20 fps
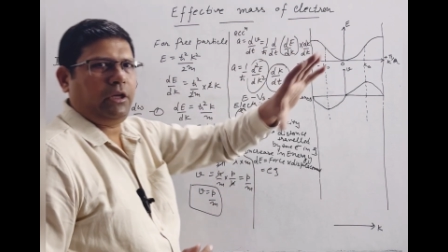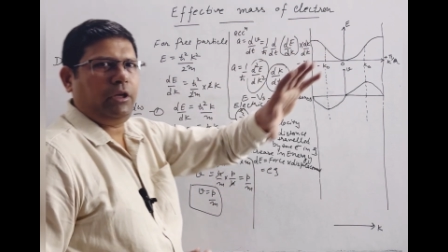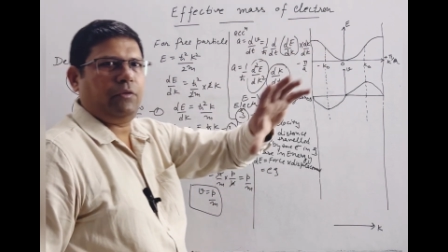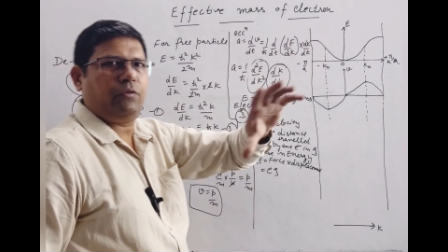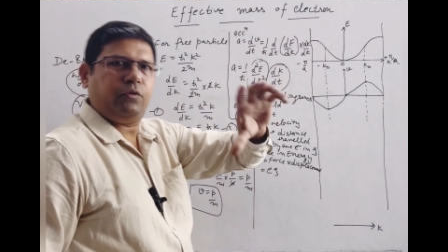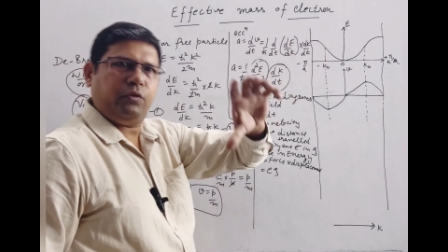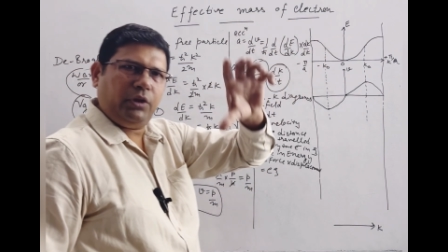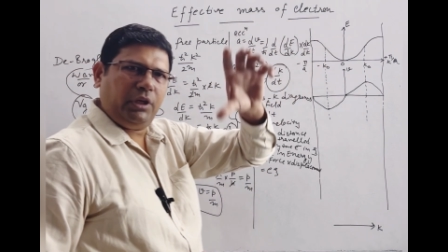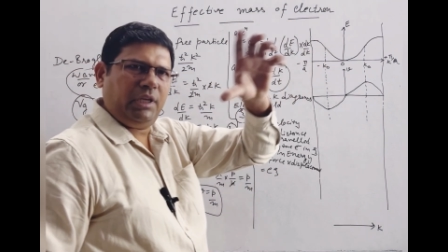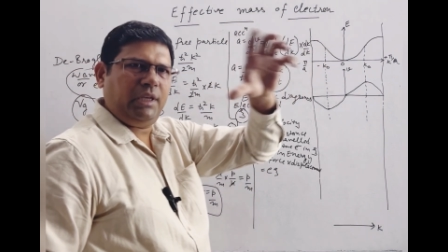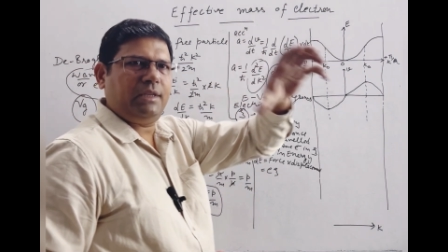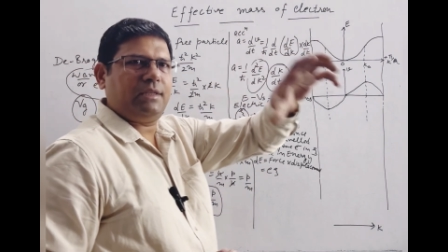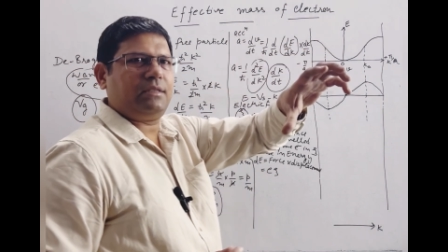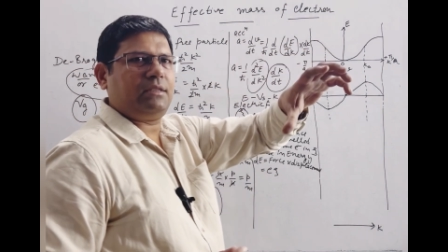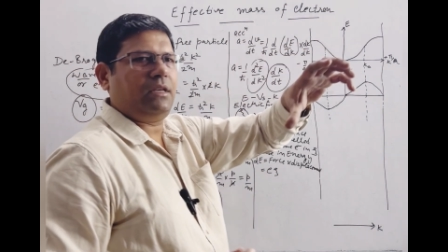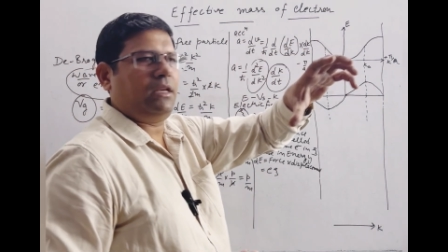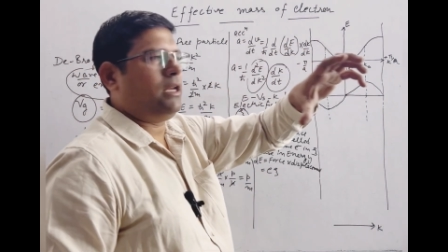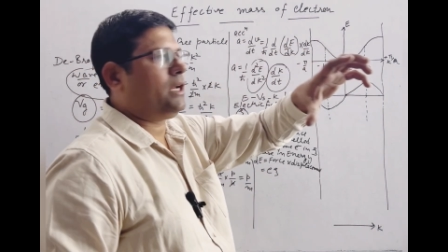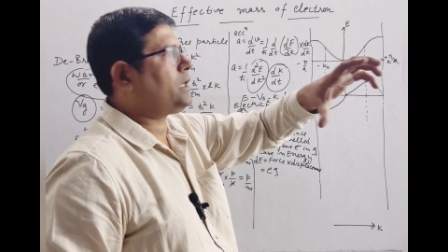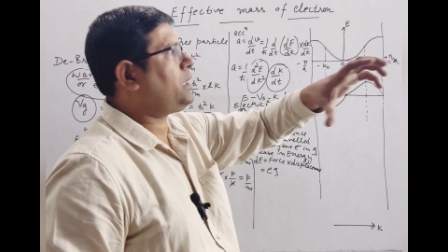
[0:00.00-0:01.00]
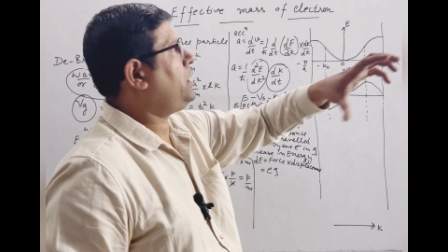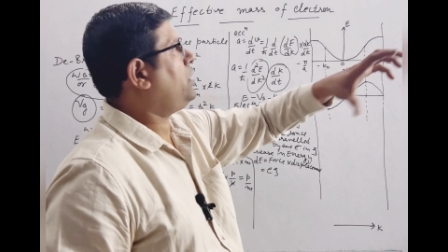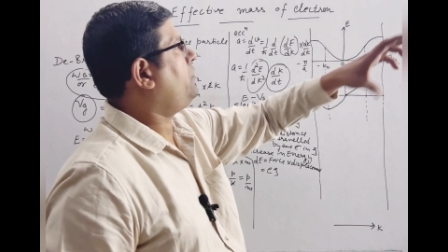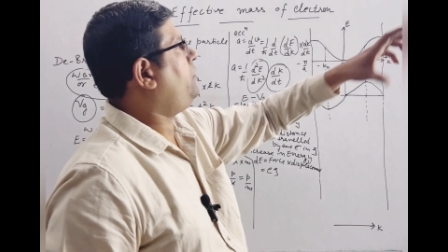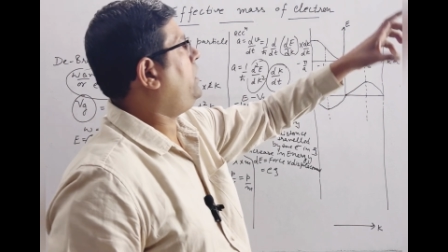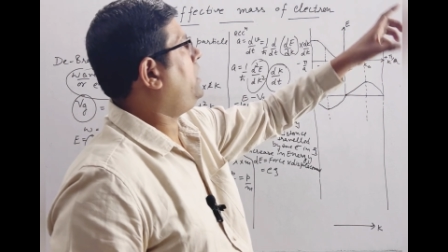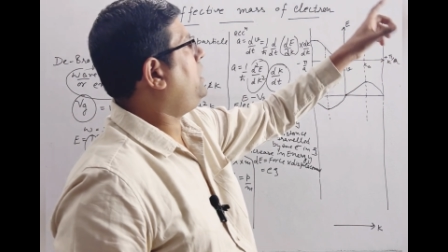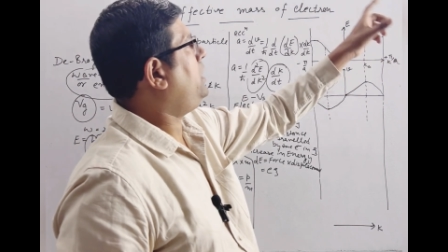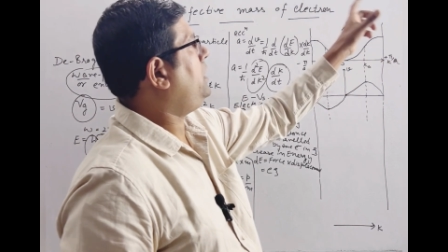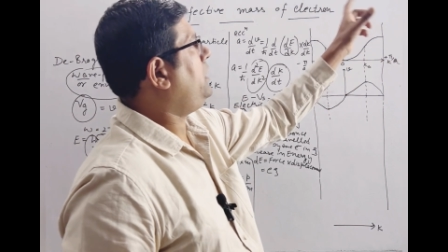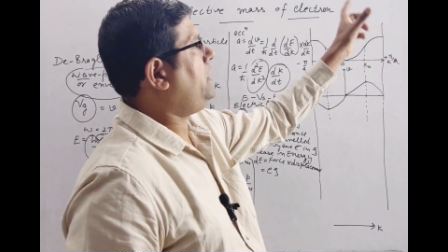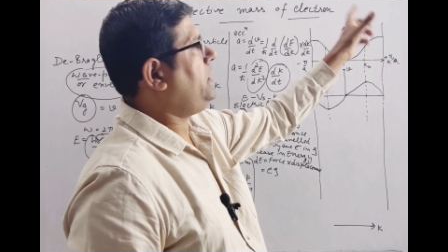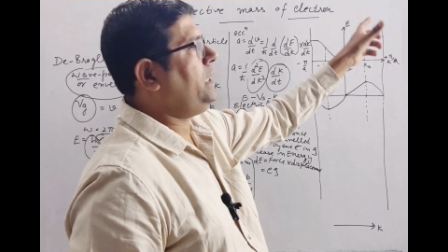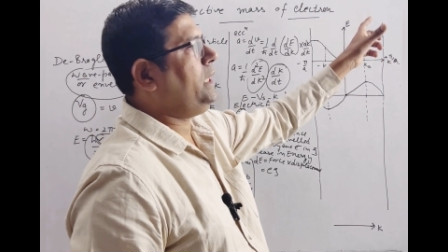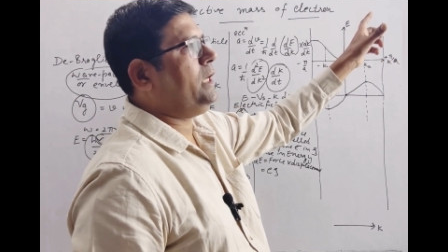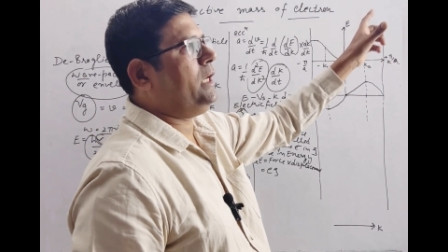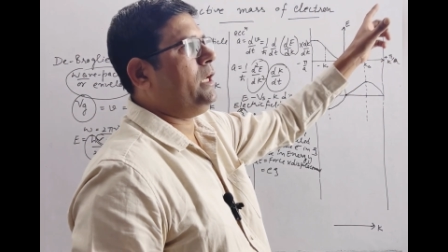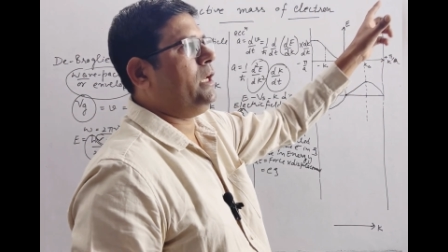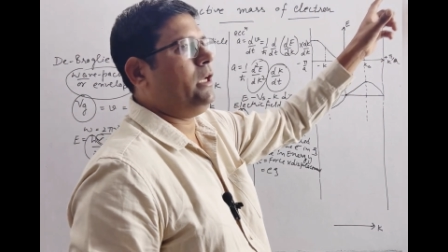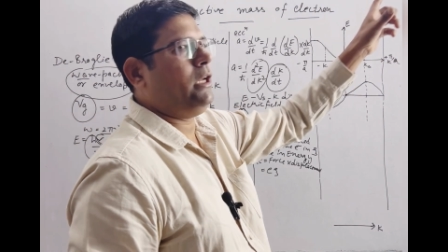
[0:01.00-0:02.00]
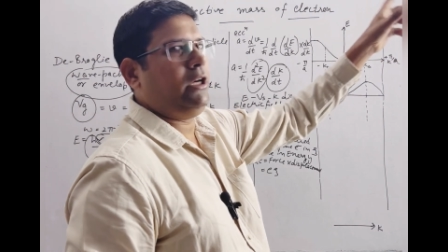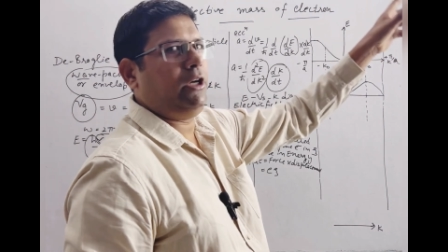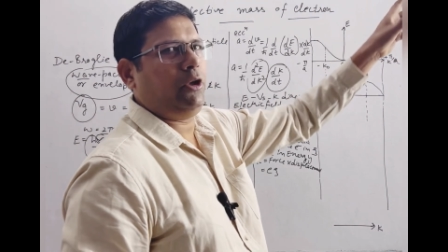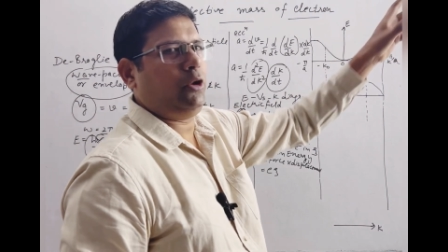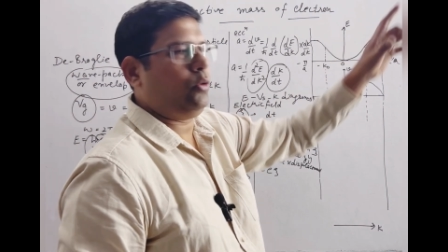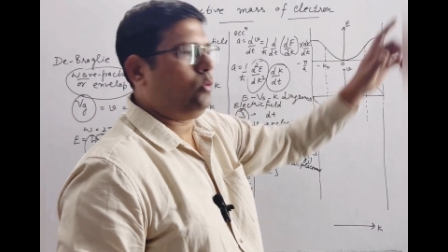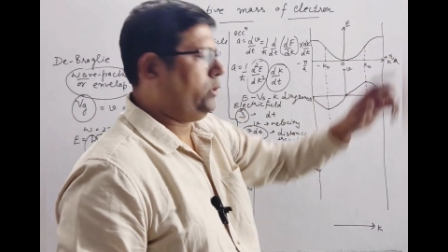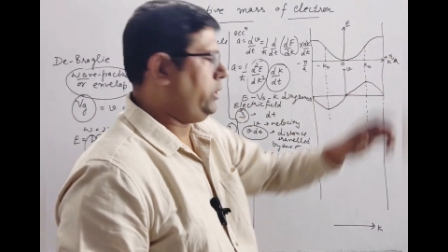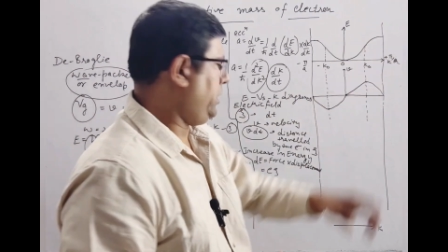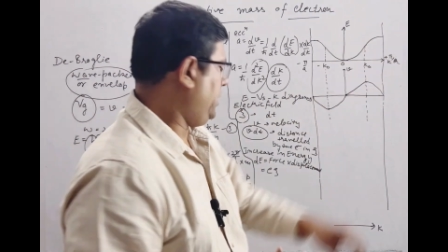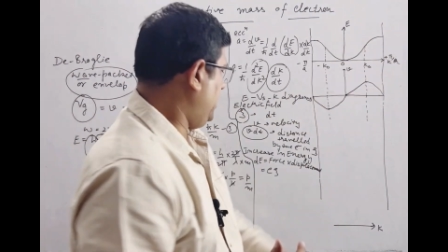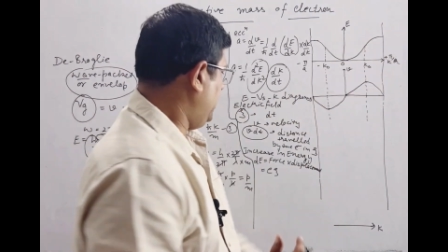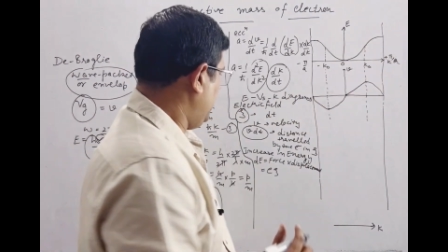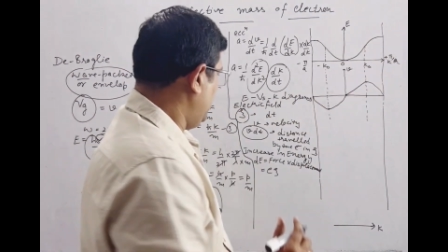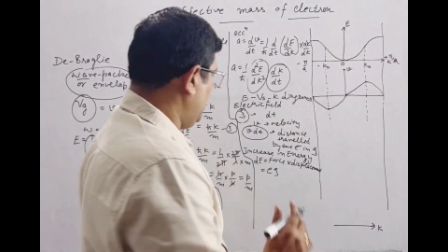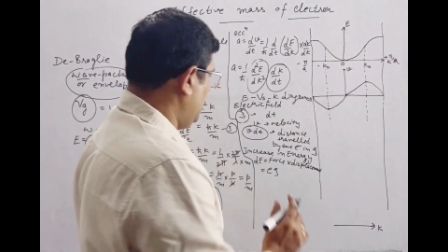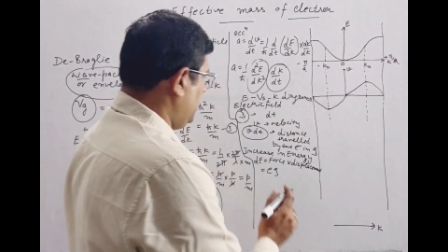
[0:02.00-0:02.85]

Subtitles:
if E is electric field, E into E.